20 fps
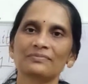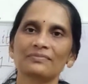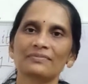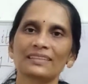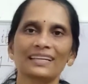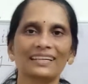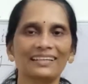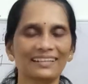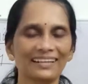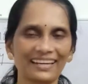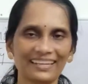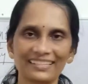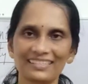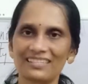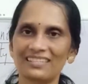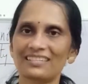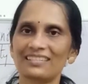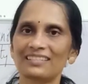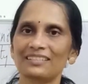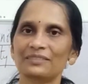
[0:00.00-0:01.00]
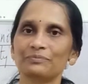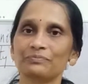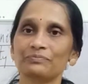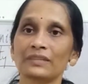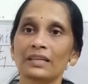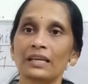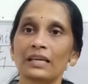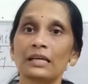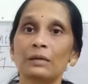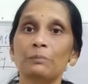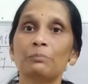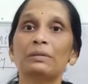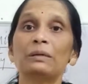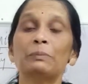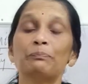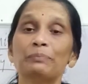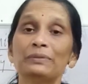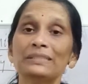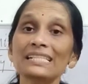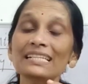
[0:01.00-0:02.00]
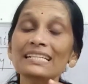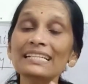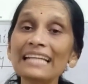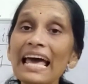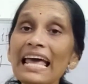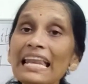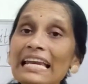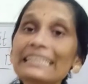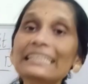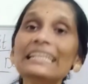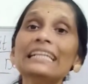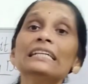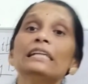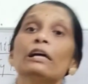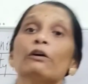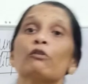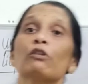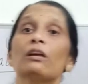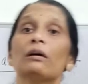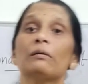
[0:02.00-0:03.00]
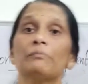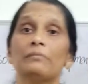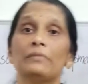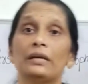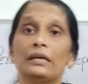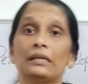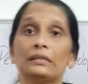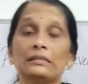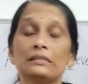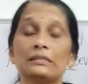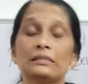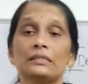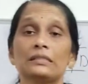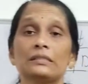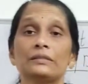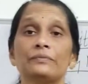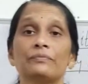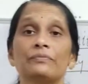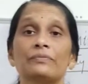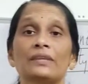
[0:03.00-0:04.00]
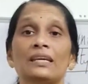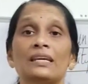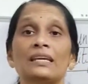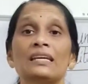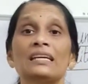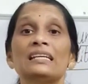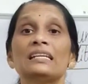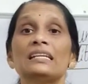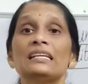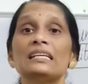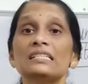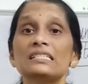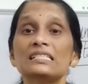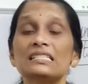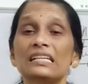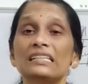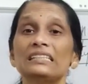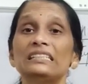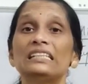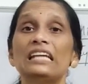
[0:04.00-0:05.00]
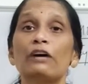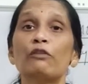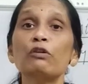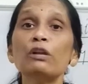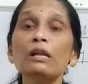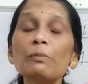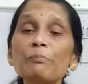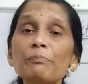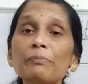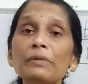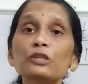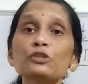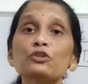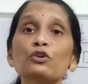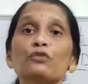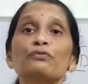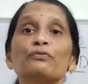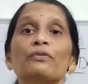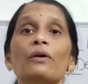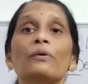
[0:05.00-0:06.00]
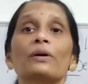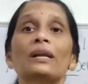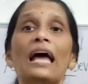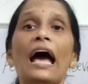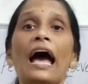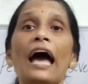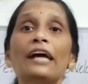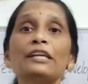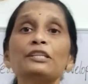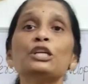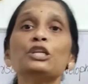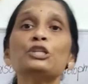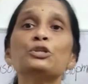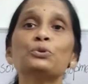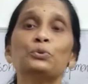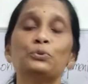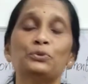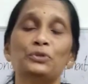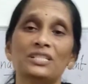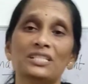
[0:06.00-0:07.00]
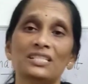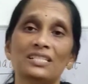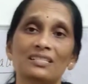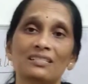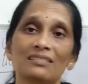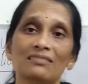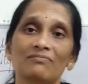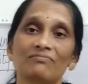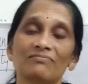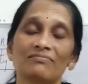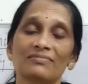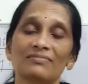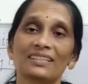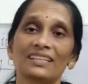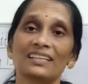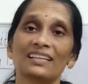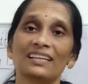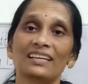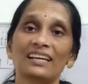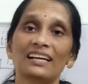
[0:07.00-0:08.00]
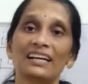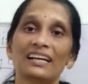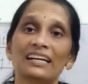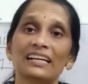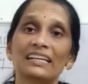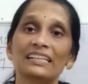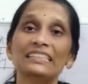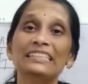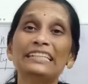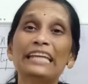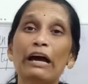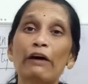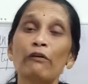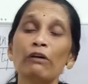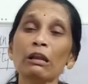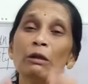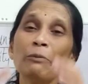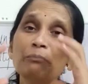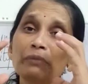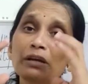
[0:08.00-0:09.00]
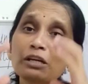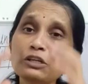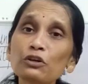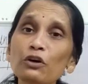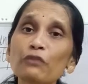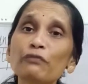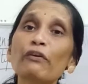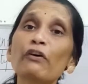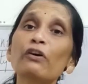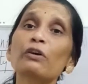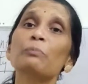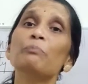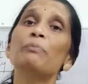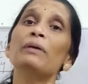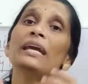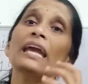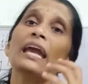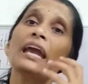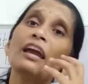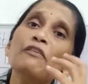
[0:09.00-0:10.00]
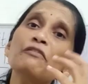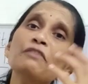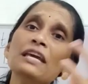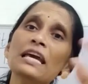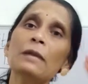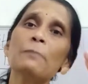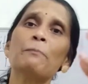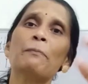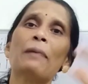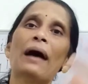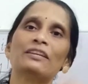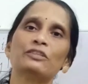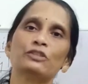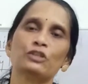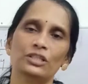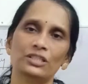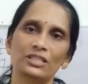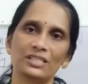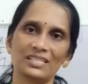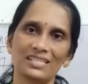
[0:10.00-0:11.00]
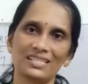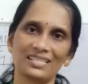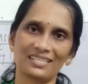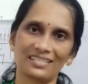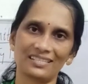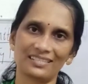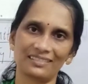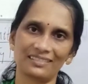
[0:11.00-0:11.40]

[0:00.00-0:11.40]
Right. But personality development is the development of our attitudes, development of our behavior patterns